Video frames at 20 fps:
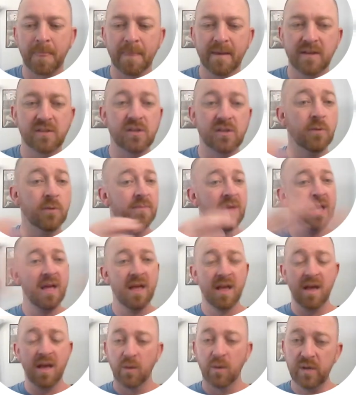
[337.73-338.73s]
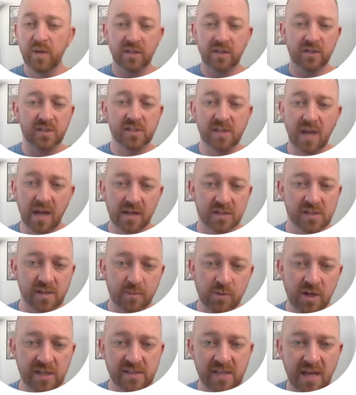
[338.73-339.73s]
So we can just kind of
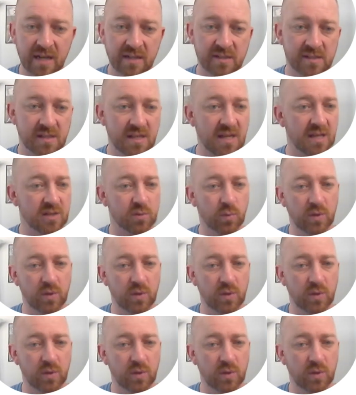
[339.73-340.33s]
summarize that as this.